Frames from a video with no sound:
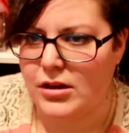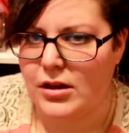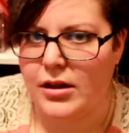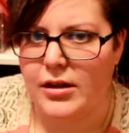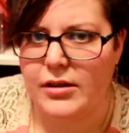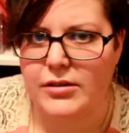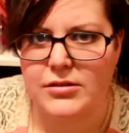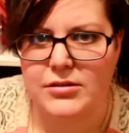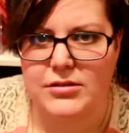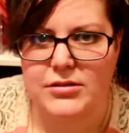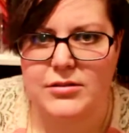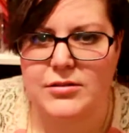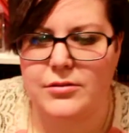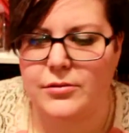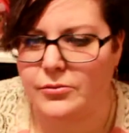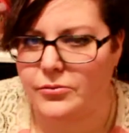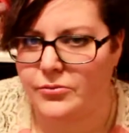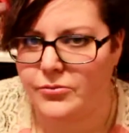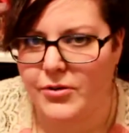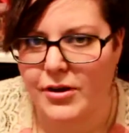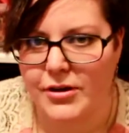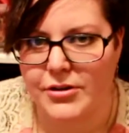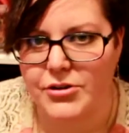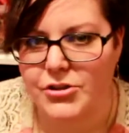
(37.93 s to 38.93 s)
It's
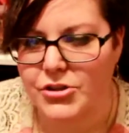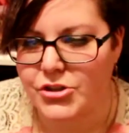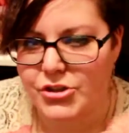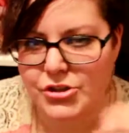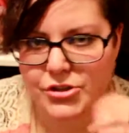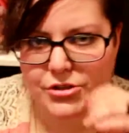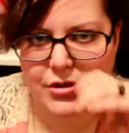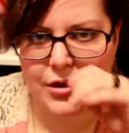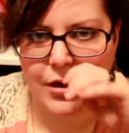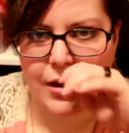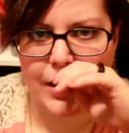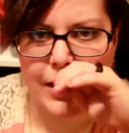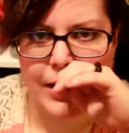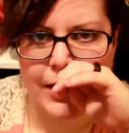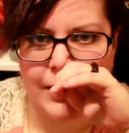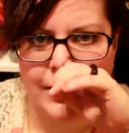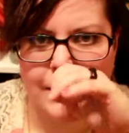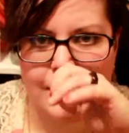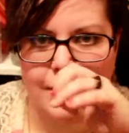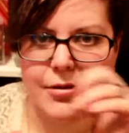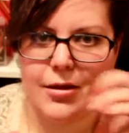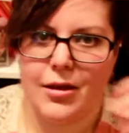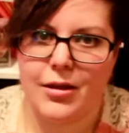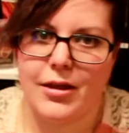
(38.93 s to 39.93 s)
French, uh,
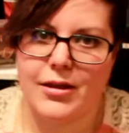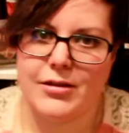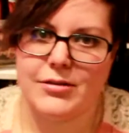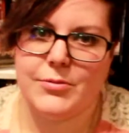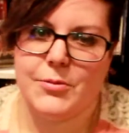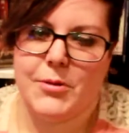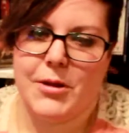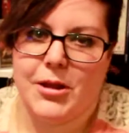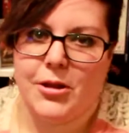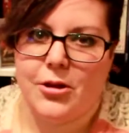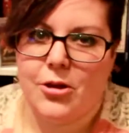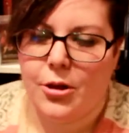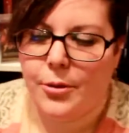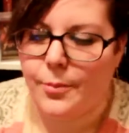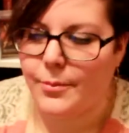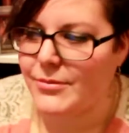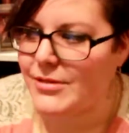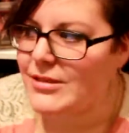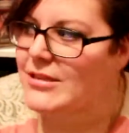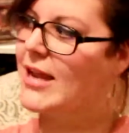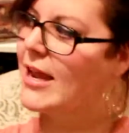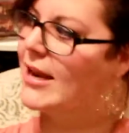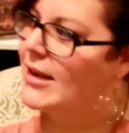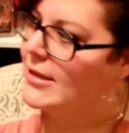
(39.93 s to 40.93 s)
I guess we can call him
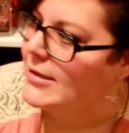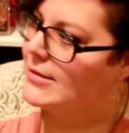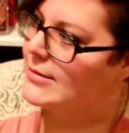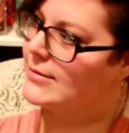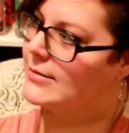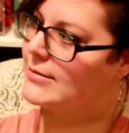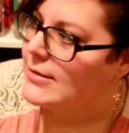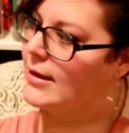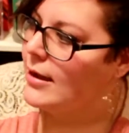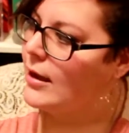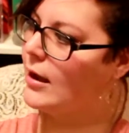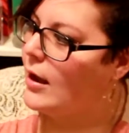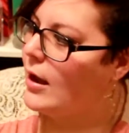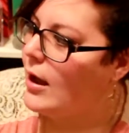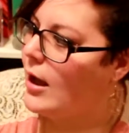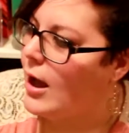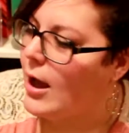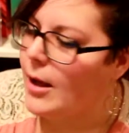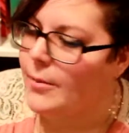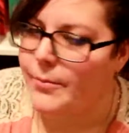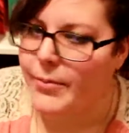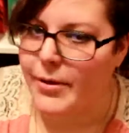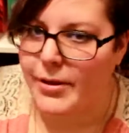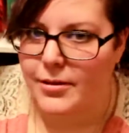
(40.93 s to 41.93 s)
Dennis.
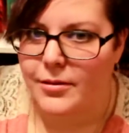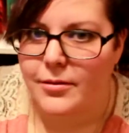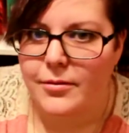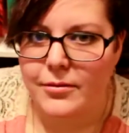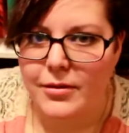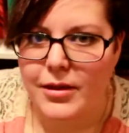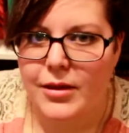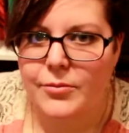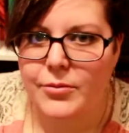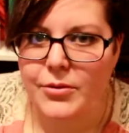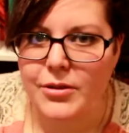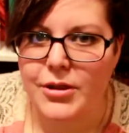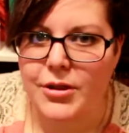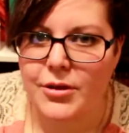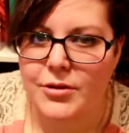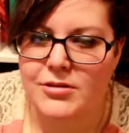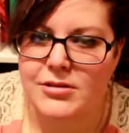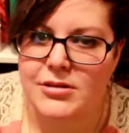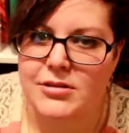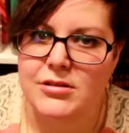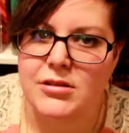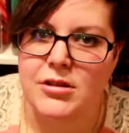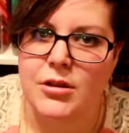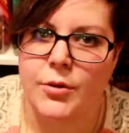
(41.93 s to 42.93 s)
Um, but he really
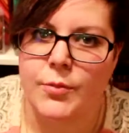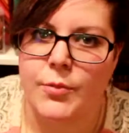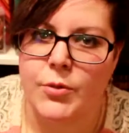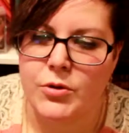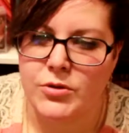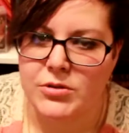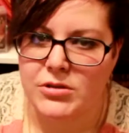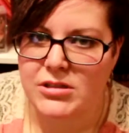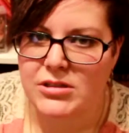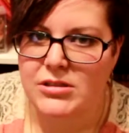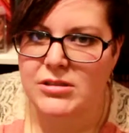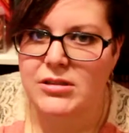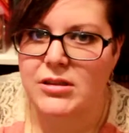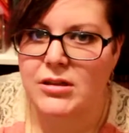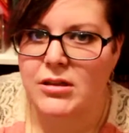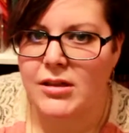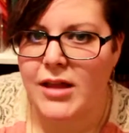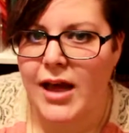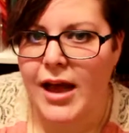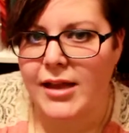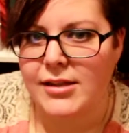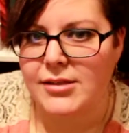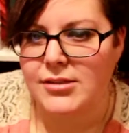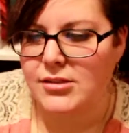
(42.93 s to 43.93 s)
goes as the caboose. He's the
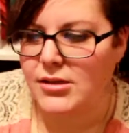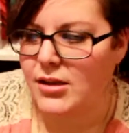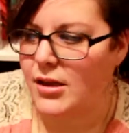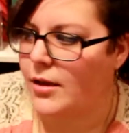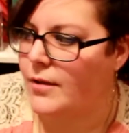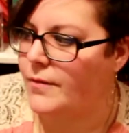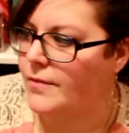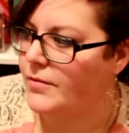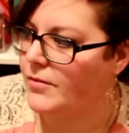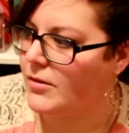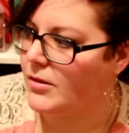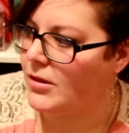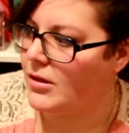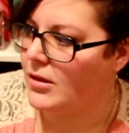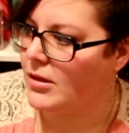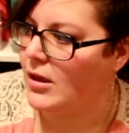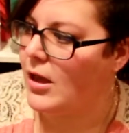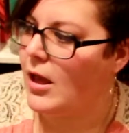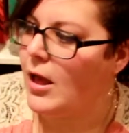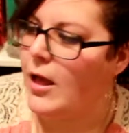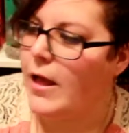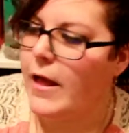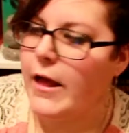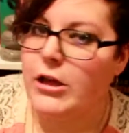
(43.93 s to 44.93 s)
last of the
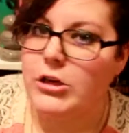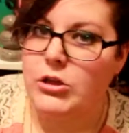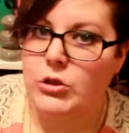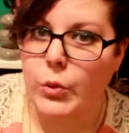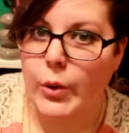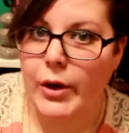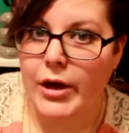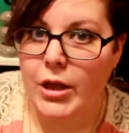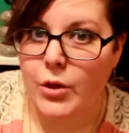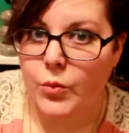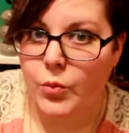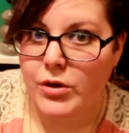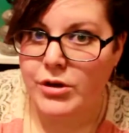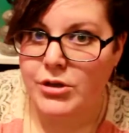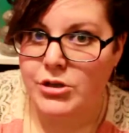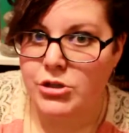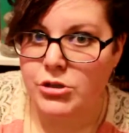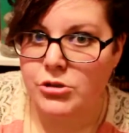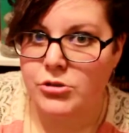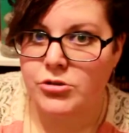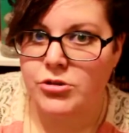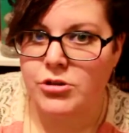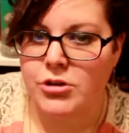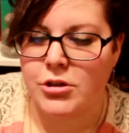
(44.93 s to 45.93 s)
21
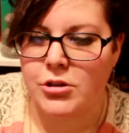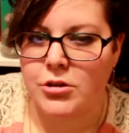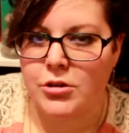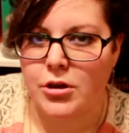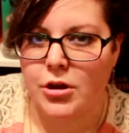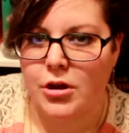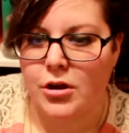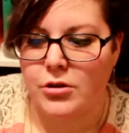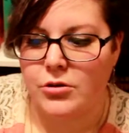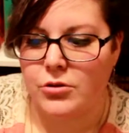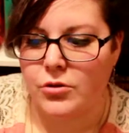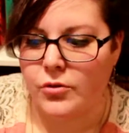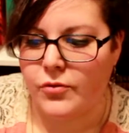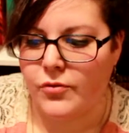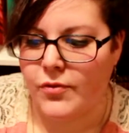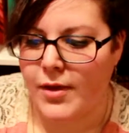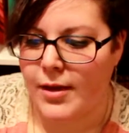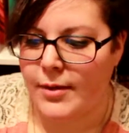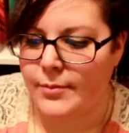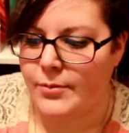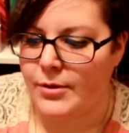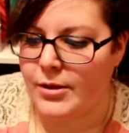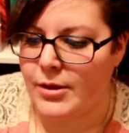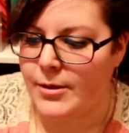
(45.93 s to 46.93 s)
children in the Cardinal
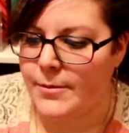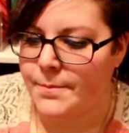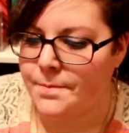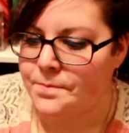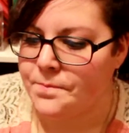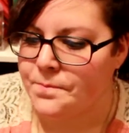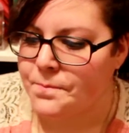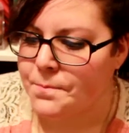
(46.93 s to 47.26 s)
family.